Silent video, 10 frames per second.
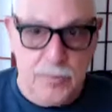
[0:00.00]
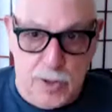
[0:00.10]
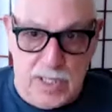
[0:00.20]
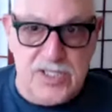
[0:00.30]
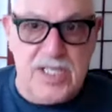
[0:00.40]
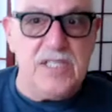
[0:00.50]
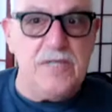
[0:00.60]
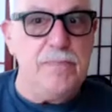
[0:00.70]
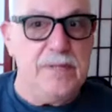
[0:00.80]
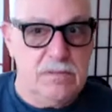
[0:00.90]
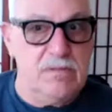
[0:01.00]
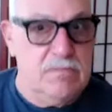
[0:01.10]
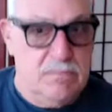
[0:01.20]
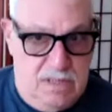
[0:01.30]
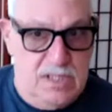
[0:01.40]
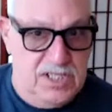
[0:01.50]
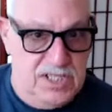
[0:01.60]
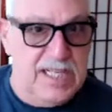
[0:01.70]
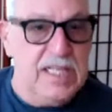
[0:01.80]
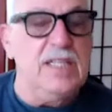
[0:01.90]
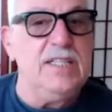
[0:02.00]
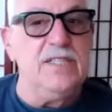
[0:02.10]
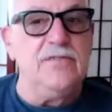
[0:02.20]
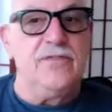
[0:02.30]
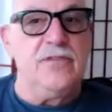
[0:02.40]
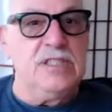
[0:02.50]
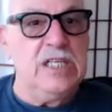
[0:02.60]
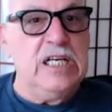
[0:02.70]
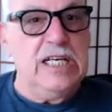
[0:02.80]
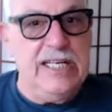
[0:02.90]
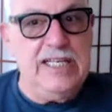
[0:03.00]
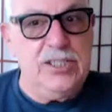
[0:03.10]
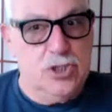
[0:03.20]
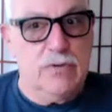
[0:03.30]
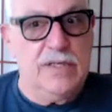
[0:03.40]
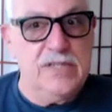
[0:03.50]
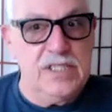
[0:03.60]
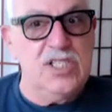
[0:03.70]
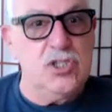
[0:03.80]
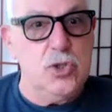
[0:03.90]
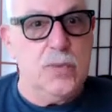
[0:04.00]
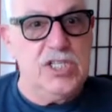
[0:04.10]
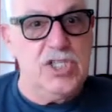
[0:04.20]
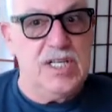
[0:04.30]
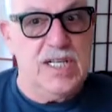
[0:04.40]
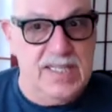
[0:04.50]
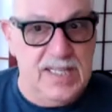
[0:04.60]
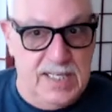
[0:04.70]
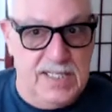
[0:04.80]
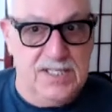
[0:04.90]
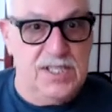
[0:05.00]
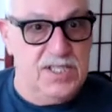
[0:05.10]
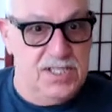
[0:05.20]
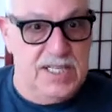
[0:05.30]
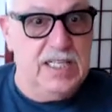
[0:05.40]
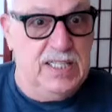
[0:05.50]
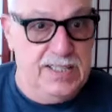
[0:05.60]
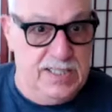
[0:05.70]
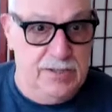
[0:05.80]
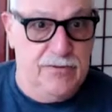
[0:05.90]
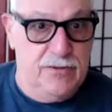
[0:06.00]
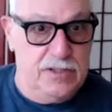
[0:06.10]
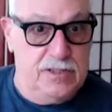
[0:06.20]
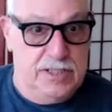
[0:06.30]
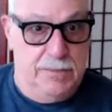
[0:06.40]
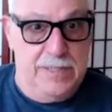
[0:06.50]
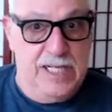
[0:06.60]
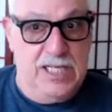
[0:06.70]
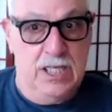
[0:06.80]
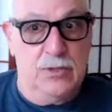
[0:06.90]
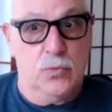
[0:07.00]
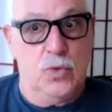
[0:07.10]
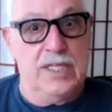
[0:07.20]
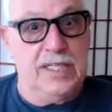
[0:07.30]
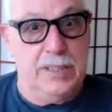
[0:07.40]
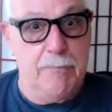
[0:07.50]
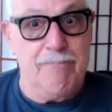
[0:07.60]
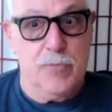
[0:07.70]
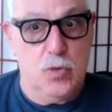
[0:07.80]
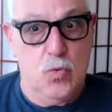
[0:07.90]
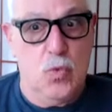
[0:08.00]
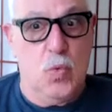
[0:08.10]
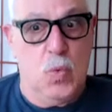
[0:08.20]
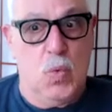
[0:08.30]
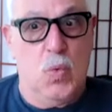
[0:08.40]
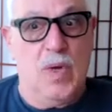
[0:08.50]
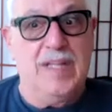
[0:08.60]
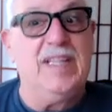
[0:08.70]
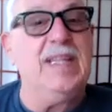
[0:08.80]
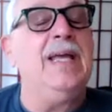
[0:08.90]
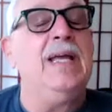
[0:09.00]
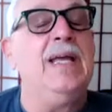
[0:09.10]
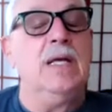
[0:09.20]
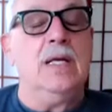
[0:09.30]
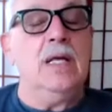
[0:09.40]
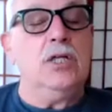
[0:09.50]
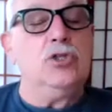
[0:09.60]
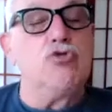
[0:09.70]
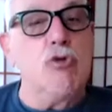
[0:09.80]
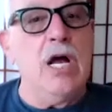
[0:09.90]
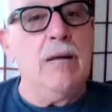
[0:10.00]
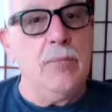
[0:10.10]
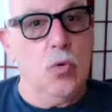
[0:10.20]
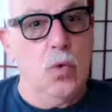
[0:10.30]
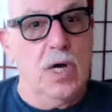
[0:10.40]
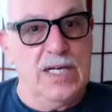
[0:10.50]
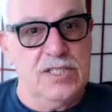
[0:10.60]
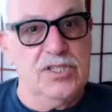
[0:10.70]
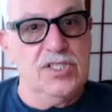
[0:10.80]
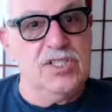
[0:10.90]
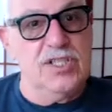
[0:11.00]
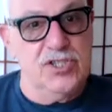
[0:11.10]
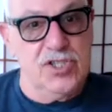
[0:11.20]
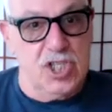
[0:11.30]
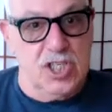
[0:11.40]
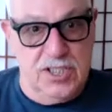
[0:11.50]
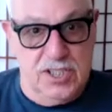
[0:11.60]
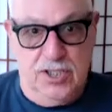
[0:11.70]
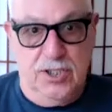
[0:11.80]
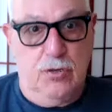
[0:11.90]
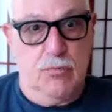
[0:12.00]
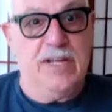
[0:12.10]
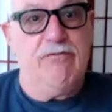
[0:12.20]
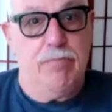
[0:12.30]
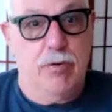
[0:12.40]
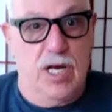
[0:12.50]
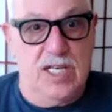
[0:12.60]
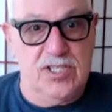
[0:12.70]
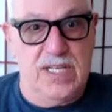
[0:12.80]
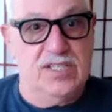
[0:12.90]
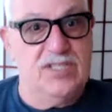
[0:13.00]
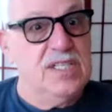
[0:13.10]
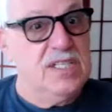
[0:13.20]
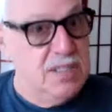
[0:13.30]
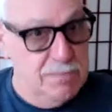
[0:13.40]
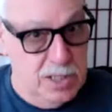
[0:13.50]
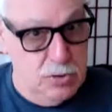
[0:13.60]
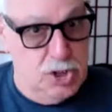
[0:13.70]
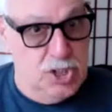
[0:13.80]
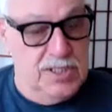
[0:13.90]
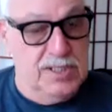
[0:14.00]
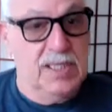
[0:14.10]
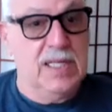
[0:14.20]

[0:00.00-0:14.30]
process, but distinctly different. Each grieving situation, I think, is distinctly different depending on what the trauma was that started the grief process into motion,